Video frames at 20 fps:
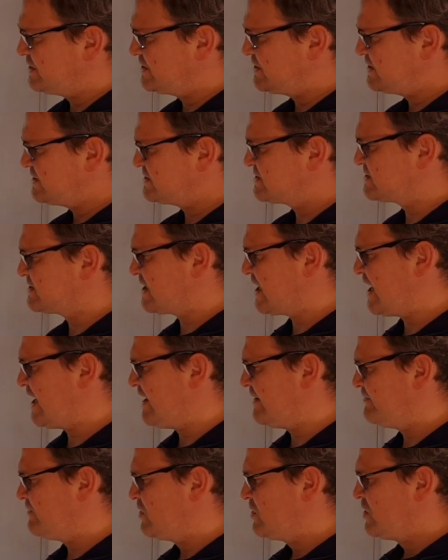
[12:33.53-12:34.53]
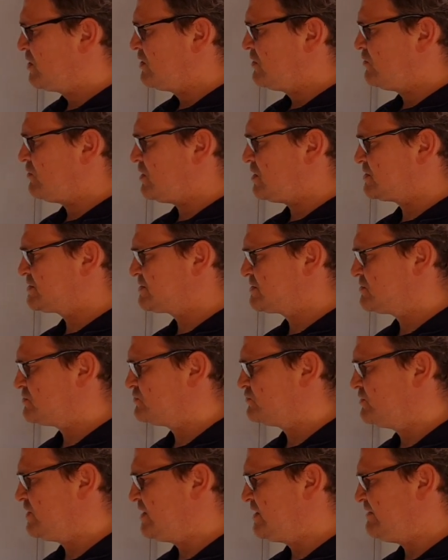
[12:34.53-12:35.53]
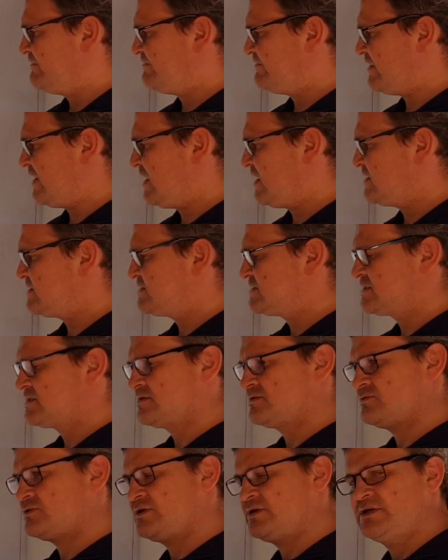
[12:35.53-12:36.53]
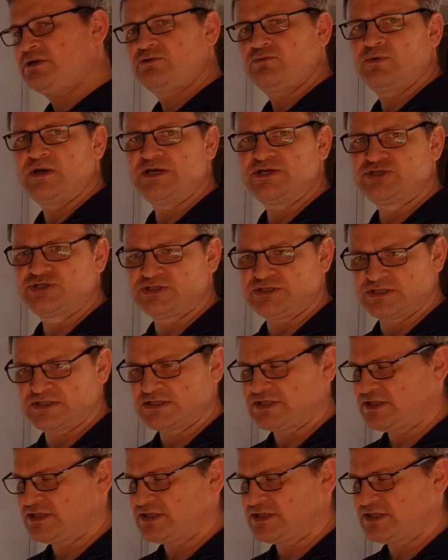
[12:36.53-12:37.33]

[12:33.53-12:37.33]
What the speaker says: in this time was really fast. Innovation in the